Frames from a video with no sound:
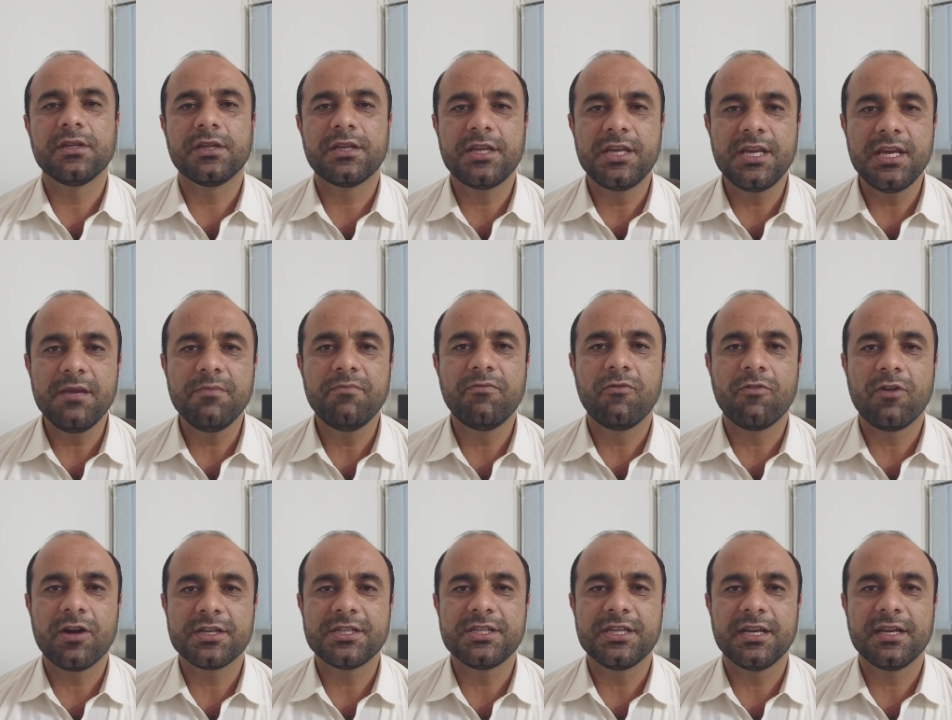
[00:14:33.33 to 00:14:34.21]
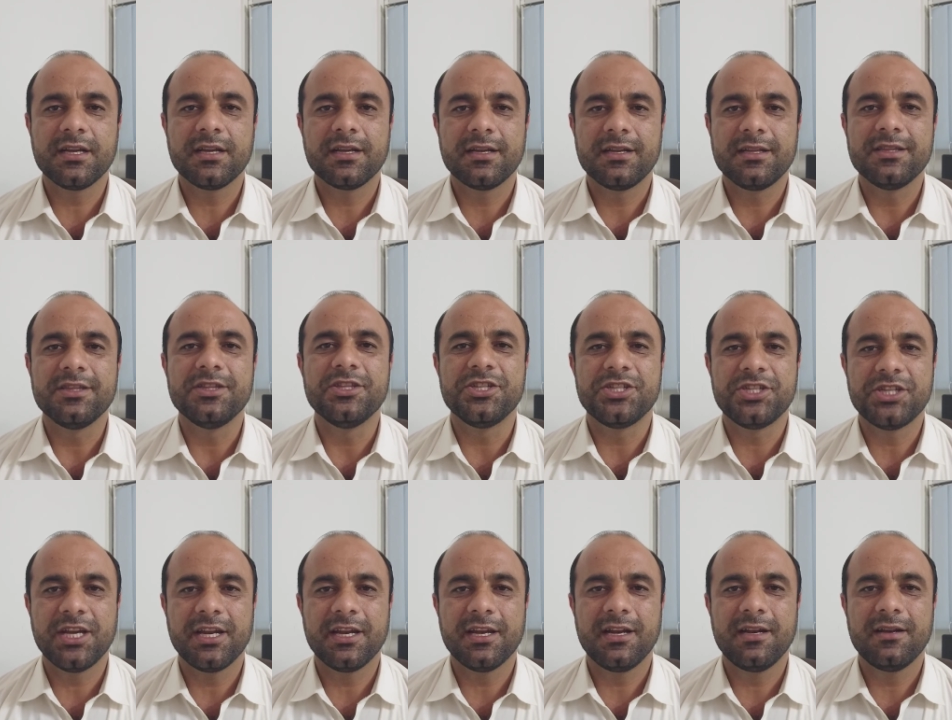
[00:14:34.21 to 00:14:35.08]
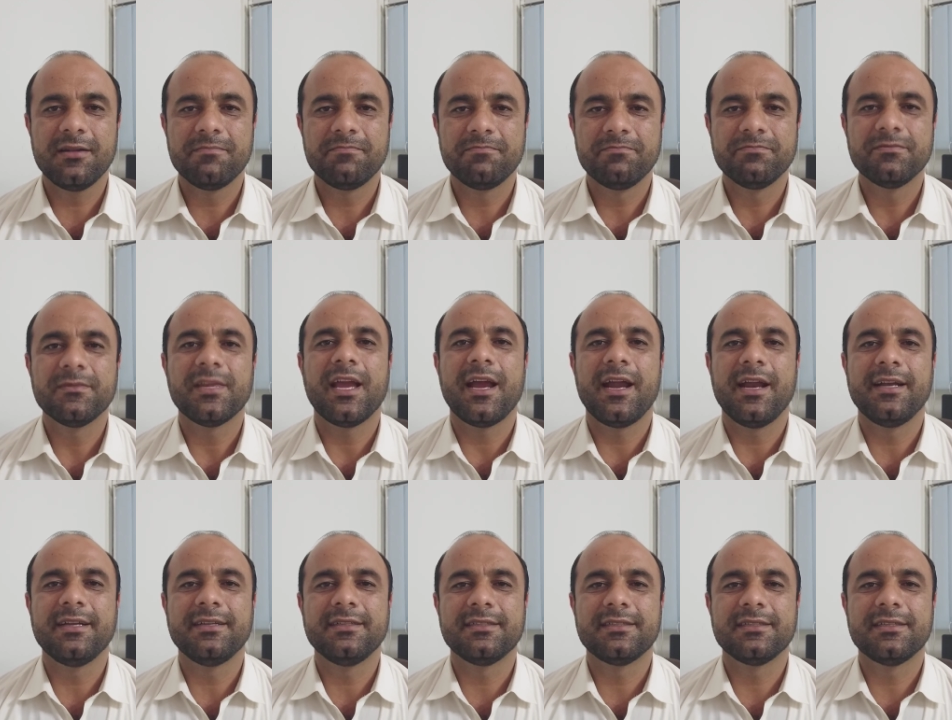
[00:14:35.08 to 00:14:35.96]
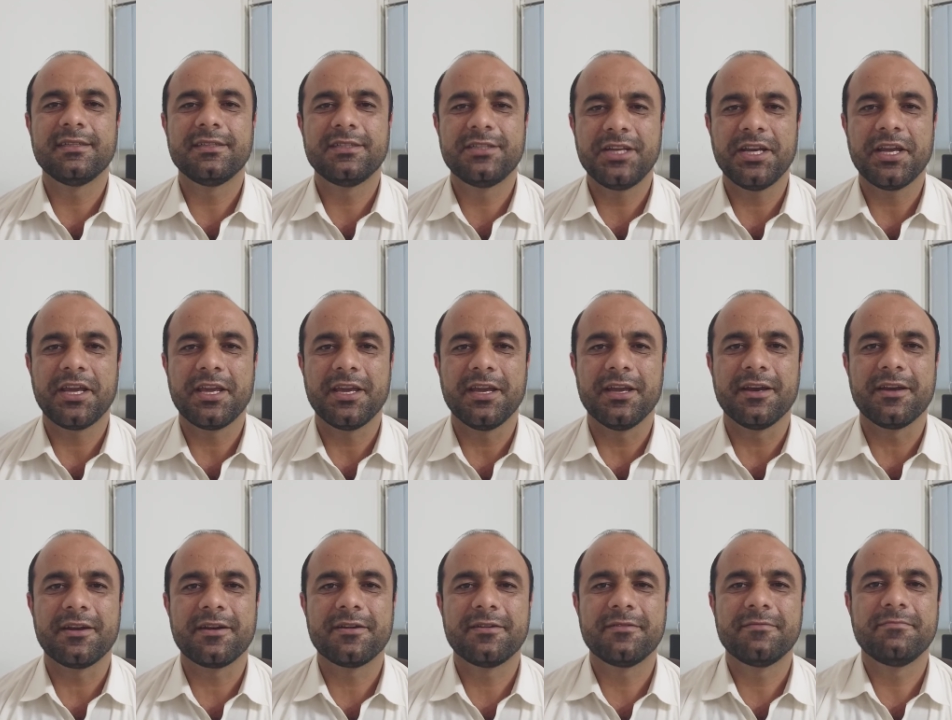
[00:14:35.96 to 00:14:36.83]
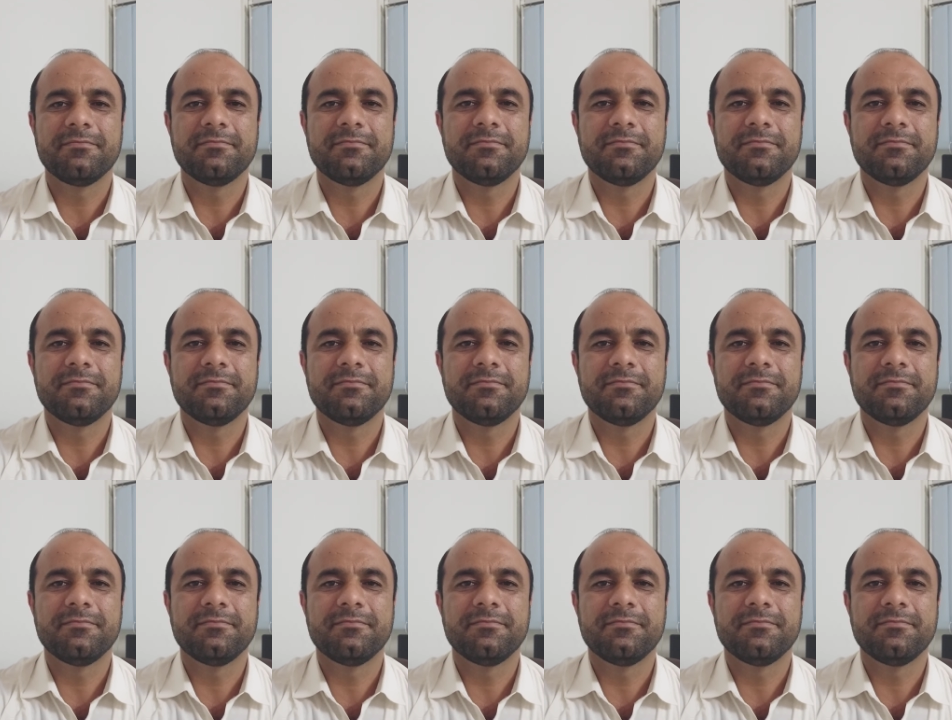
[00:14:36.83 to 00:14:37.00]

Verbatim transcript: keep watching the channel and take care.